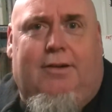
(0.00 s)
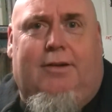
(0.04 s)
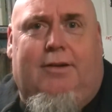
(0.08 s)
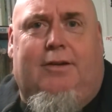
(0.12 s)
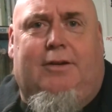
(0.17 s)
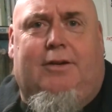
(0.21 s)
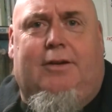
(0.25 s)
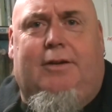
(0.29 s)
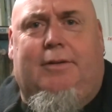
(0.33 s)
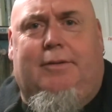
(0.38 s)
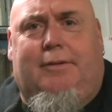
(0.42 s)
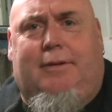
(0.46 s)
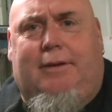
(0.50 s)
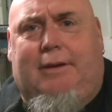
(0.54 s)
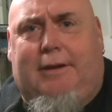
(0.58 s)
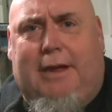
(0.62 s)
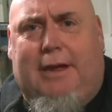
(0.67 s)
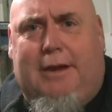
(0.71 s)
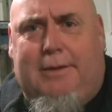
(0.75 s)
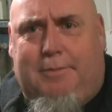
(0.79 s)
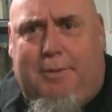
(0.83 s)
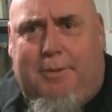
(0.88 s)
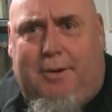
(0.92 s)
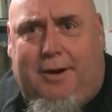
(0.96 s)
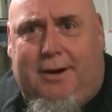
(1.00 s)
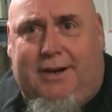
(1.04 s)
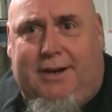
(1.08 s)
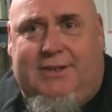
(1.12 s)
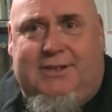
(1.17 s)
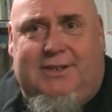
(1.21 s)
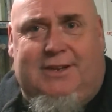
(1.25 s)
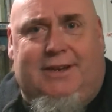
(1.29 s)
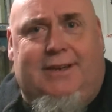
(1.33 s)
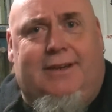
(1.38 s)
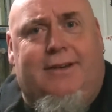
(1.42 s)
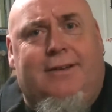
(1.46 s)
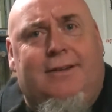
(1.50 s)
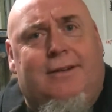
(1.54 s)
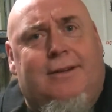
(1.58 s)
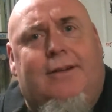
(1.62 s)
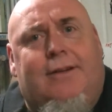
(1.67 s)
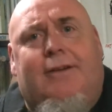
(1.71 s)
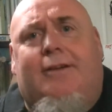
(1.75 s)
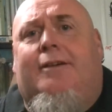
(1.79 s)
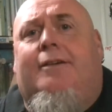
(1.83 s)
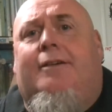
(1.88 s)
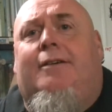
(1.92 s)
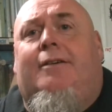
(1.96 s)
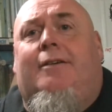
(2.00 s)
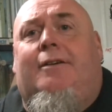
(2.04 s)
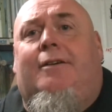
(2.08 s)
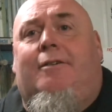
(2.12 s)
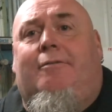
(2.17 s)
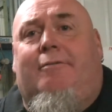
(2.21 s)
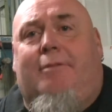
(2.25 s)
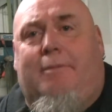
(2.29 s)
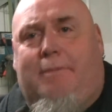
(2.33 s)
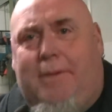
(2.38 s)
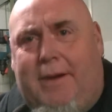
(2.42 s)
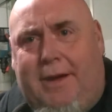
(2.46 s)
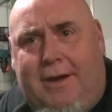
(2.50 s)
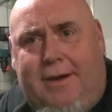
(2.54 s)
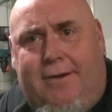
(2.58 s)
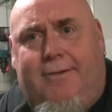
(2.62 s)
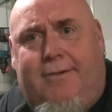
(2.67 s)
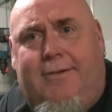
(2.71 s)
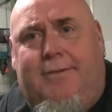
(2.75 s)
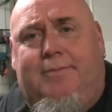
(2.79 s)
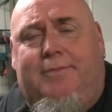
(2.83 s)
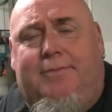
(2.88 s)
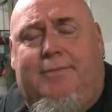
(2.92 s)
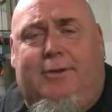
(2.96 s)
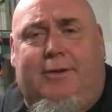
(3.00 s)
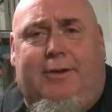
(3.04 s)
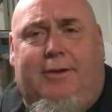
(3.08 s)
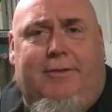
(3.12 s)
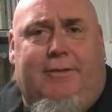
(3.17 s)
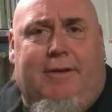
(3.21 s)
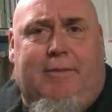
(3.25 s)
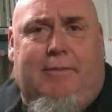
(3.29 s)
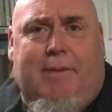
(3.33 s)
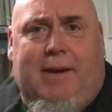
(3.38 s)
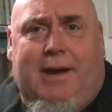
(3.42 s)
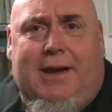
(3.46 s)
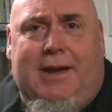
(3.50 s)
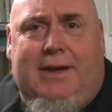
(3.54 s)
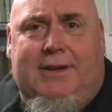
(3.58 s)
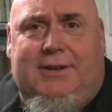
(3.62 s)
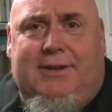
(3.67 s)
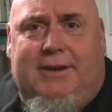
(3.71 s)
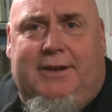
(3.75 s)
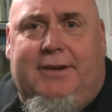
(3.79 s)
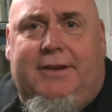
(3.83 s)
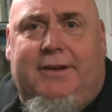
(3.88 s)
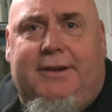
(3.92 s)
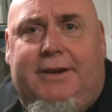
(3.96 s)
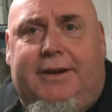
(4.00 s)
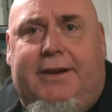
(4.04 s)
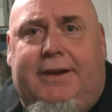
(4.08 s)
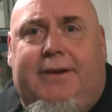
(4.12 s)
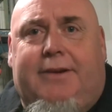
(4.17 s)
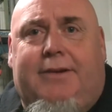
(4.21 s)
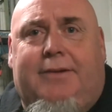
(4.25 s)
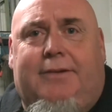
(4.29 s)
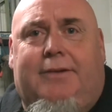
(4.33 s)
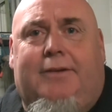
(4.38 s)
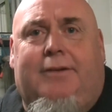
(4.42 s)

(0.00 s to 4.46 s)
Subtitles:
We're going to get the bikes in, repair them, do any repairs they need,